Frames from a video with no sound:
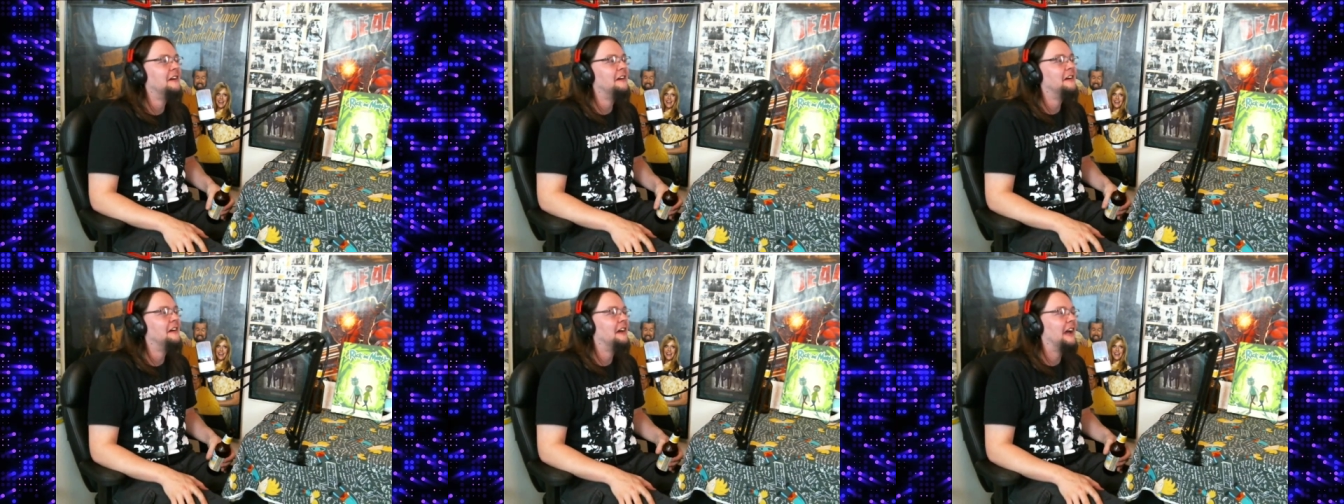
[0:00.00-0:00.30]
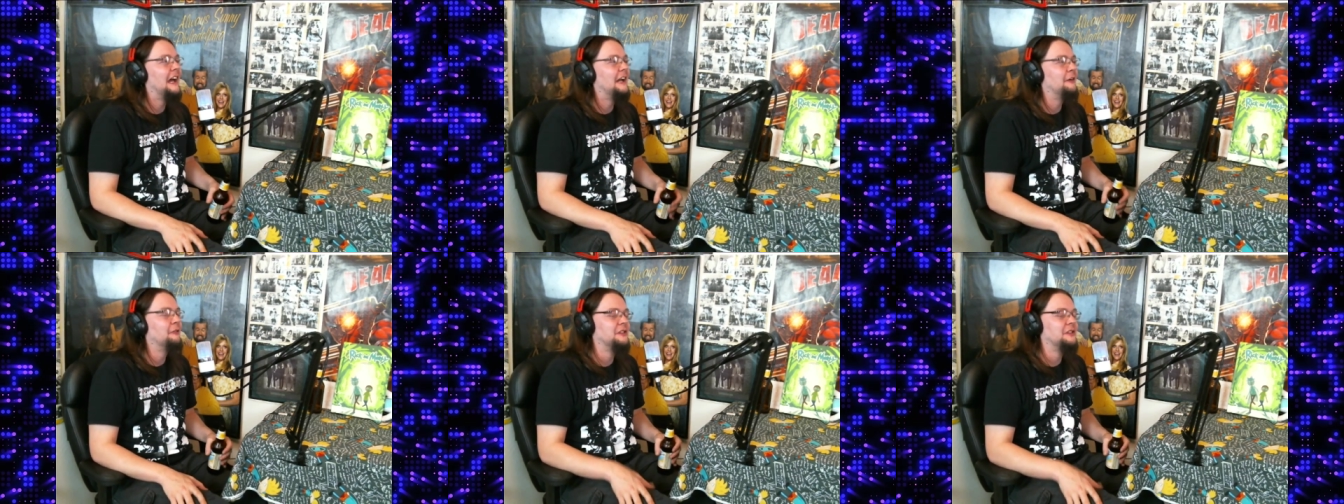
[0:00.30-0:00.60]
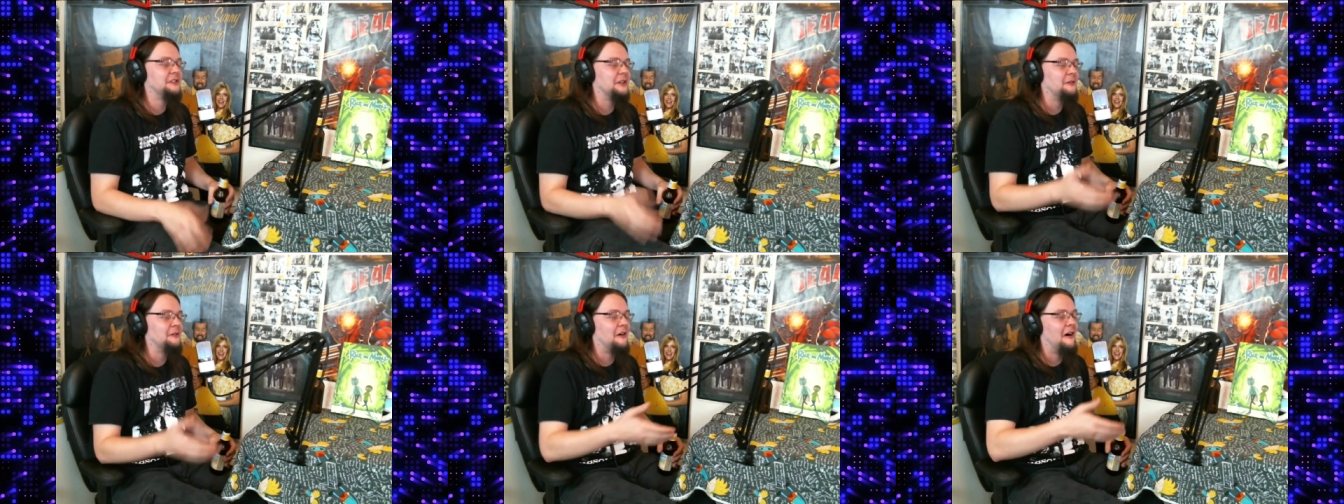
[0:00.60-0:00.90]
And it was
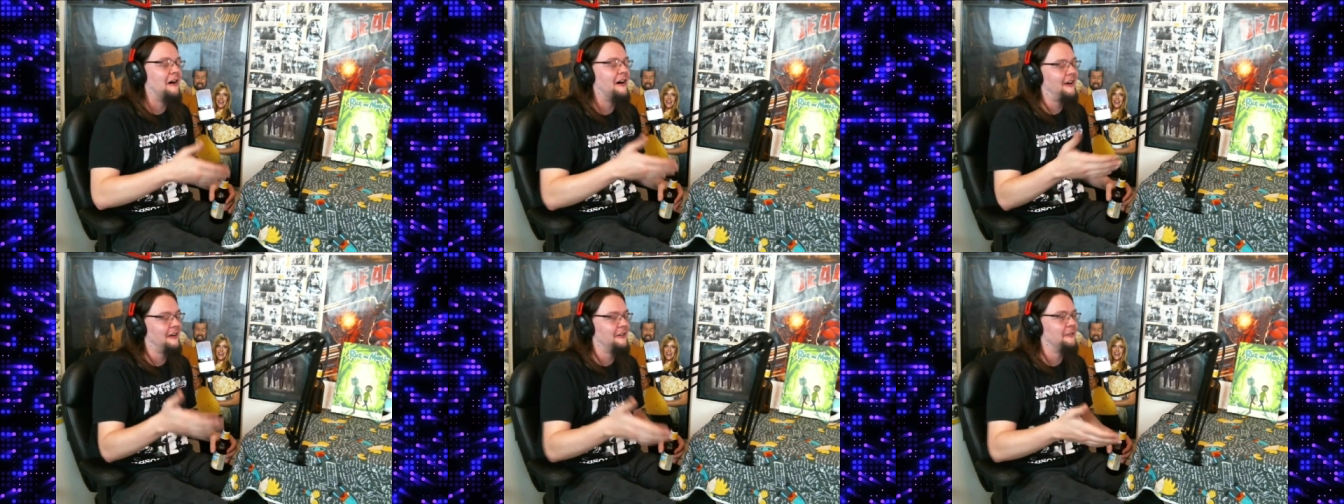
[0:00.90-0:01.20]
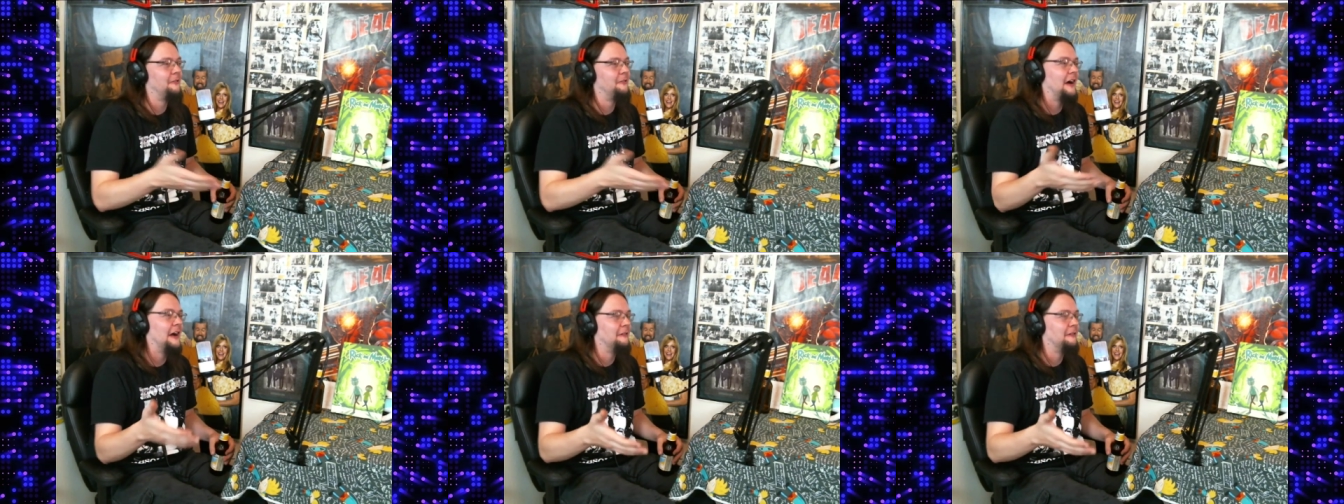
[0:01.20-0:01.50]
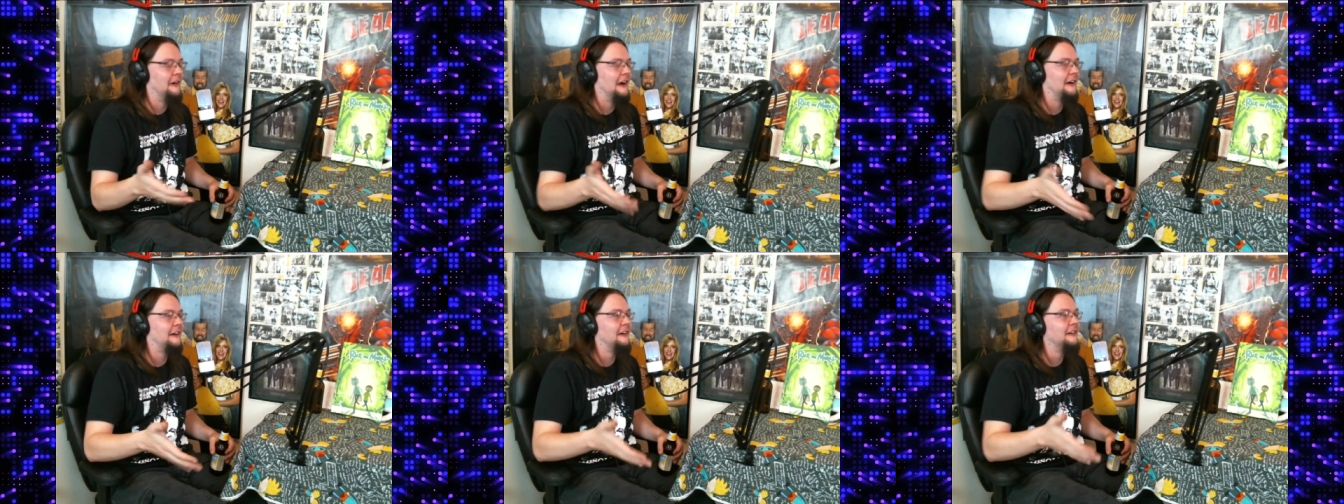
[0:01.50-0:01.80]
so hard to find
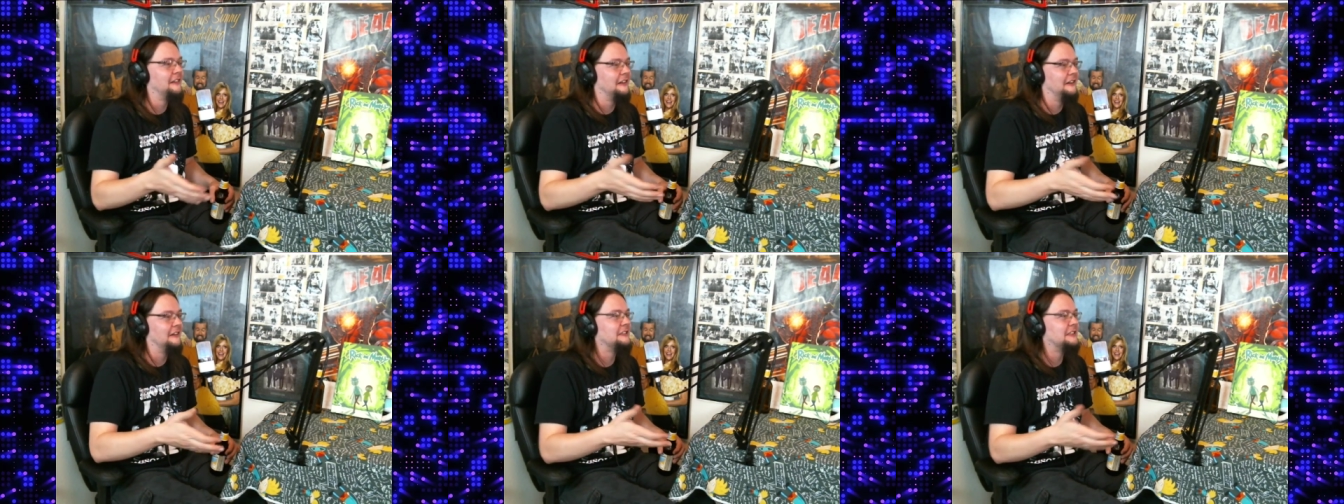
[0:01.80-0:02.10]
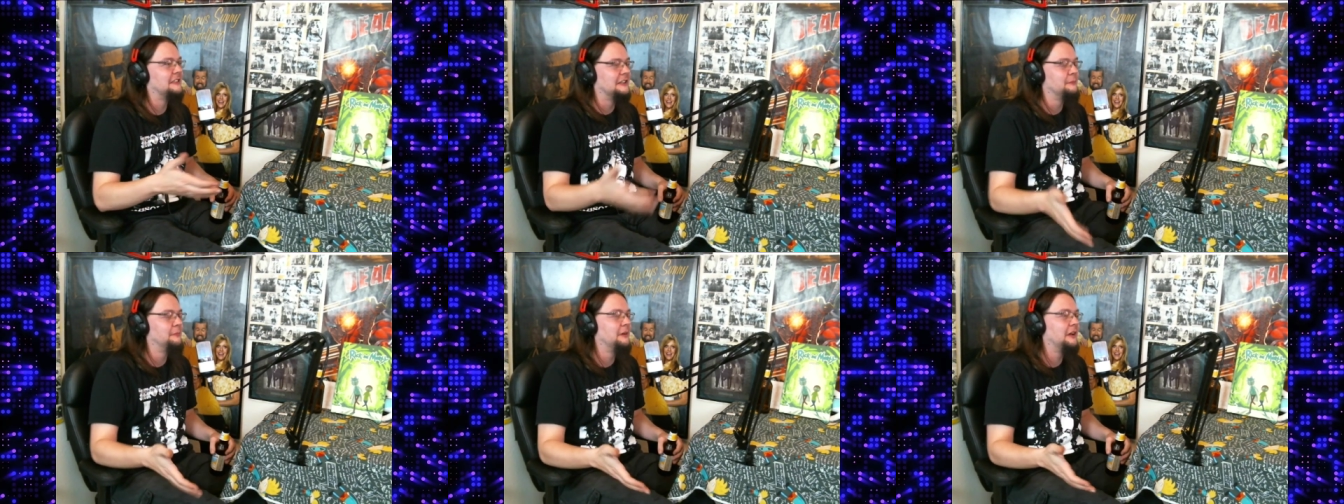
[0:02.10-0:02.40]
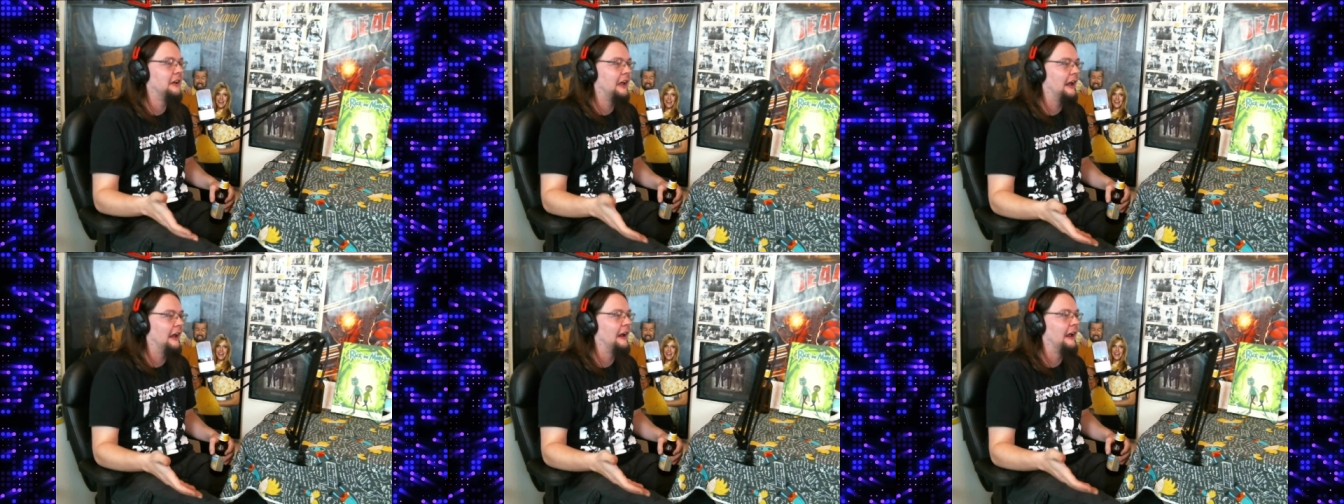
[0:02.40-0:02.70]
record deals in the
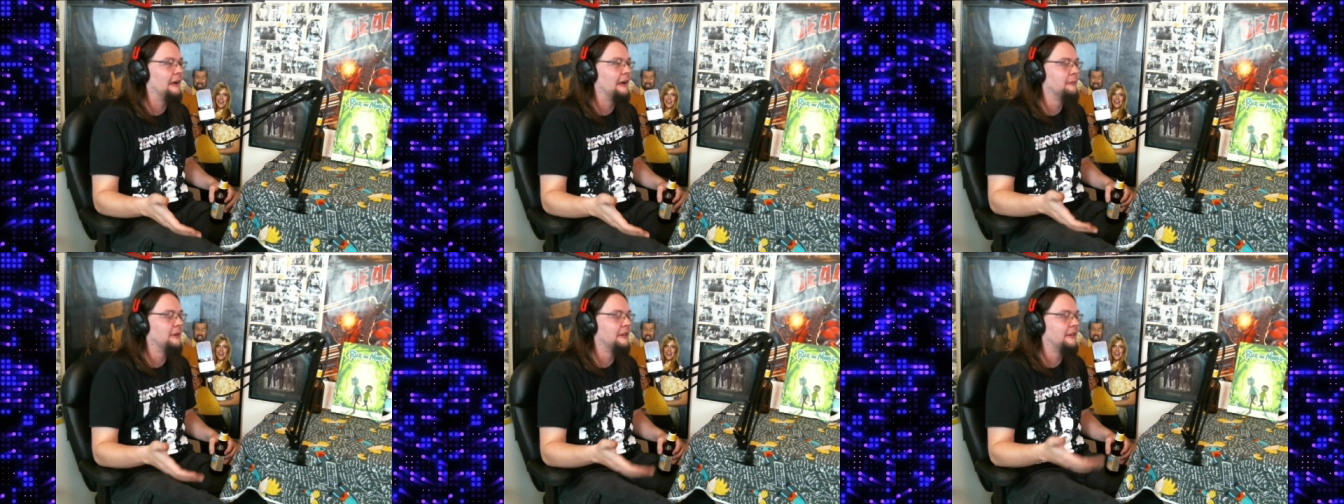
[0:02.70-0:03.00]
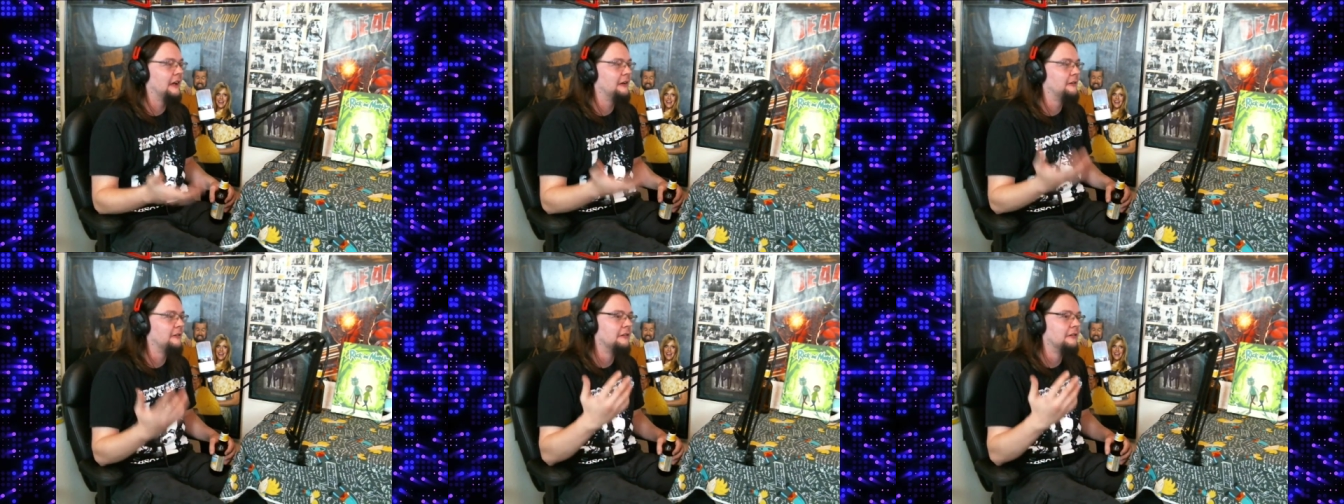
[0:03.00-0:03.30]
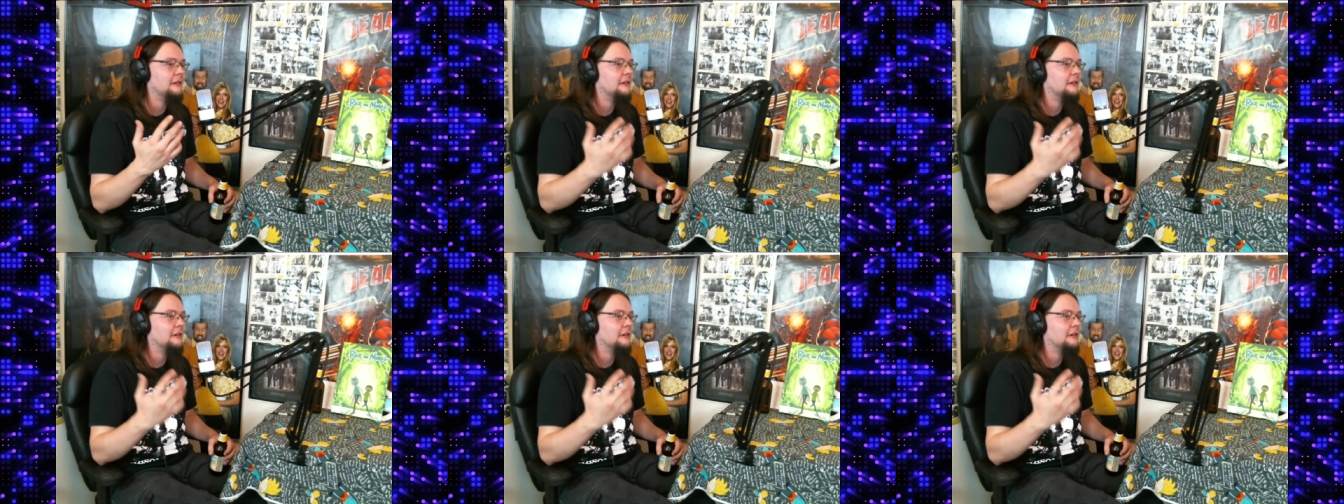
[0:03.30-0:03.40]
beginning, but then